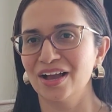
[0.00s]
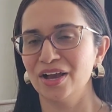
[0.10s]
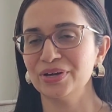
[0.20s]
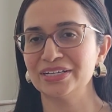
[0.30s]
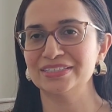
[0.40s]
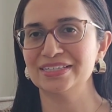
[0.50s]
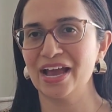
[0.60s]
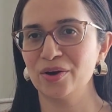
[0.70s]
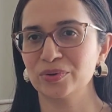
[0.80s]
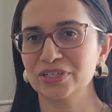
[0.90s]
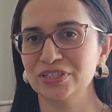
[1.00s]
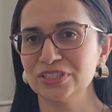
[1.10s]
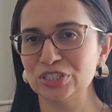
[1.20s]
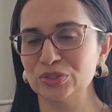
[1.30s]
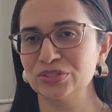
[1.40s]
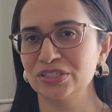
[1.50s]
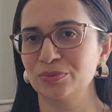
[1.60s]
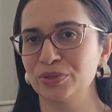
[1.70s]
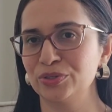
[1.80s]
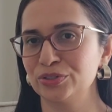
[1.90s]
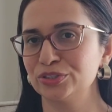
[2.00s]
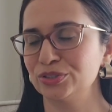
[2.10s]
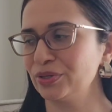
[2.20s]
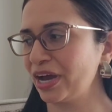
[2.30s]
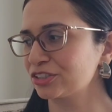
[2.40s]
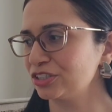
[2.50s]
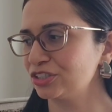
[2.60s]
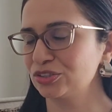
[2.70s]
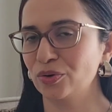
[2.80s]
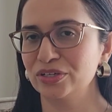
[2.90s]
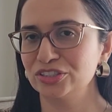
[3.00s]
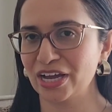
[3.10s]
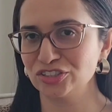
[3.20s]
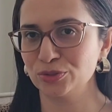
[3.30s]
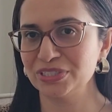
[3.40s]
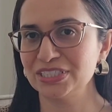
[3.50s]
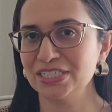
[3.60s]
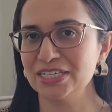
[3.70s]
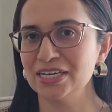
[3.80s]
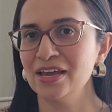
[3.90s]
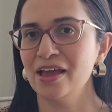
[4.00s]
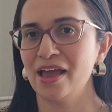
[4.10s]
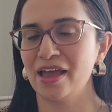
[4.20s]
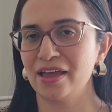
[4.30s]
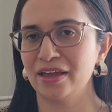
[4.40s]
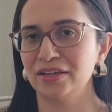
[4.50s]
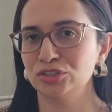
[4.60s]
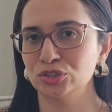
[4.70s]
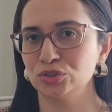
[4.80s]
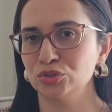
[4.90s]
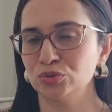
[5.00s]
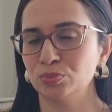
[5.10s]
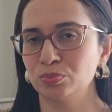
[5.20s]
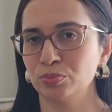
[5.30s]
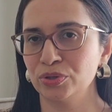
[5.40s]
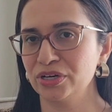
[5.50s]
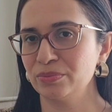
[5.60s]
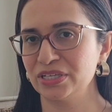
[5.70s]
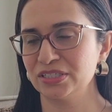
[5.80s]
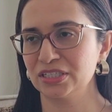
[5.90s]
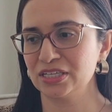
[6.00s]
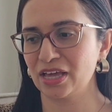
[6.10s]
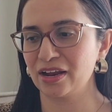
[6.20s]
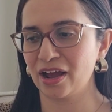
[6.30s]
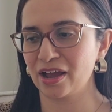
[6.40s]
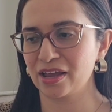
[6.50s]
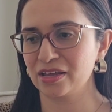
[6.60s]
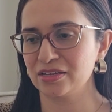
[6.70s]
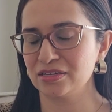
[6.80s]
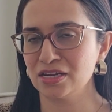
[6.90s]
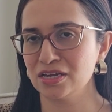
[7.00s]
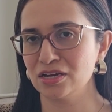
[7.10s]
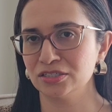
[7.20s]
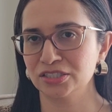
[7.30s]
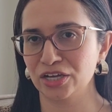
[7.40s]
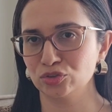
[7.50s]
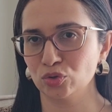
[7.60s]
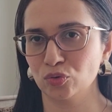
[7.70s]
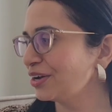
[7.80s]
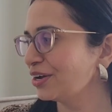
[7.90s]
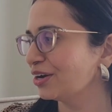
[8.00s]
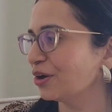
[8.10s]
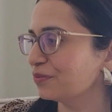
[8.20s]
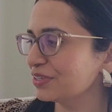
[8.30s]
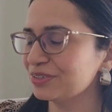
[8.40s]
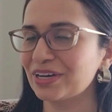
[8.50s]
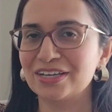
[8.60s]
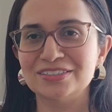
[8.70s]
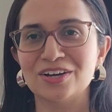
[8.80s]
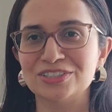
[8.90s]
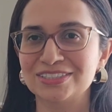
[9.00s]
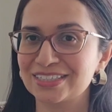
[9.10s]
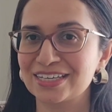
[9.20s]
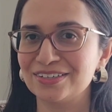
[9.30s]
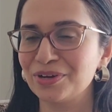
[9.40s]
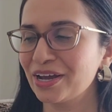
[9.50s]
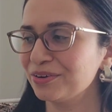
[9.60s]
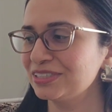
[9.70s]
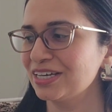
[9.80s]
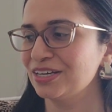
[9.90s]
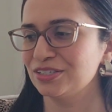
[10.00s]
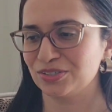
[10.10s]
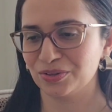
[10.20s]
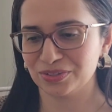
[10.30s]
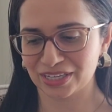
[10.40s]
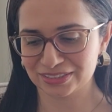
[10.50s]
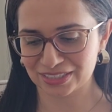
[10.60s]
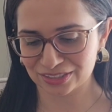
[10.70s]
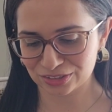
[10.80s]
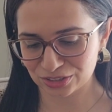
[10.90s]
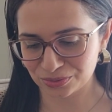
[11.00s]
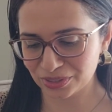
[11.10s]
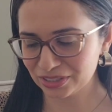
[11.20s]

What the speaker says: All right, now we're going to use the computer to actually just go on ChatGPT and to put in basically that I need a schedule. Hopefully you guys are sticking around. So let's get to